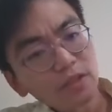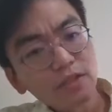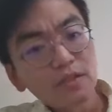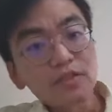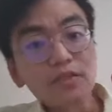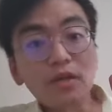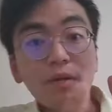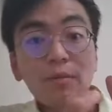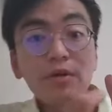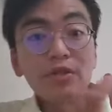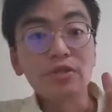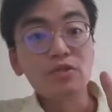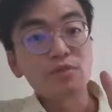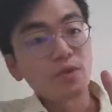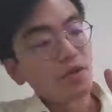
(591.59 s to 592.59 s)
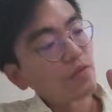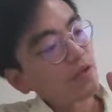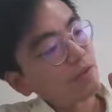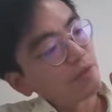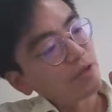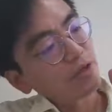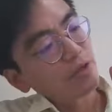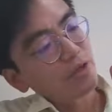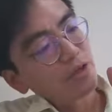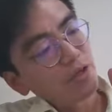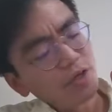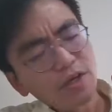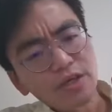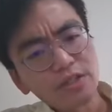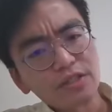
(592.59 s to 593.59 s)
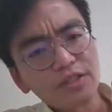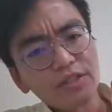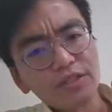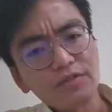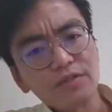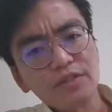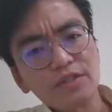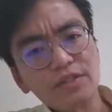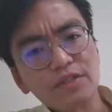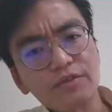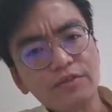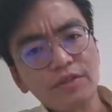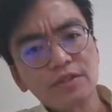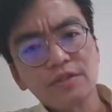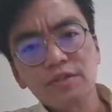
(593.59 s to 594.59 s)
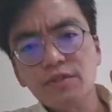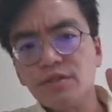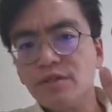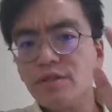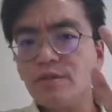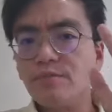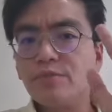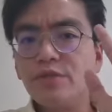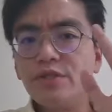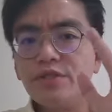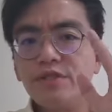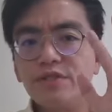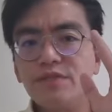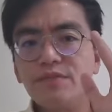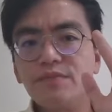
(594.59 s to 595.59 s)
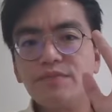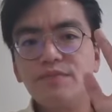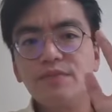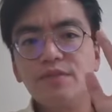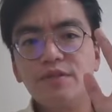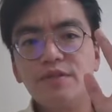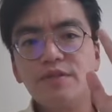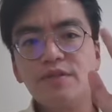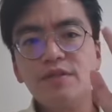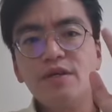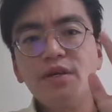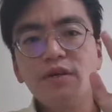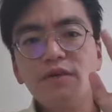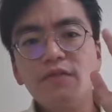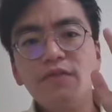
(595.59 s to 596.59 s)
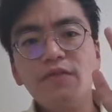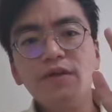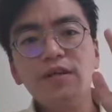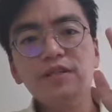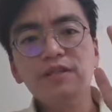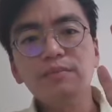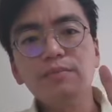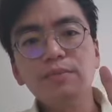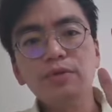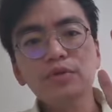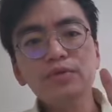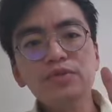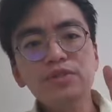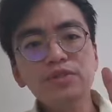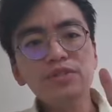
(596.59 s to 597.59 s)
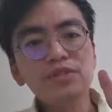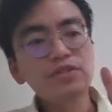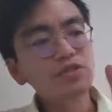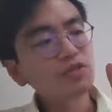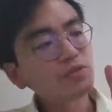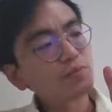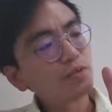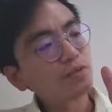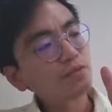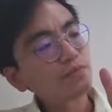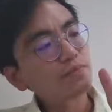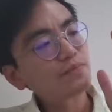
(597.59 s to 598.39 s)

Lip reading: This time I'm going to use my thumb. Okay, just give this area a press. Okay, find the most sensitive spot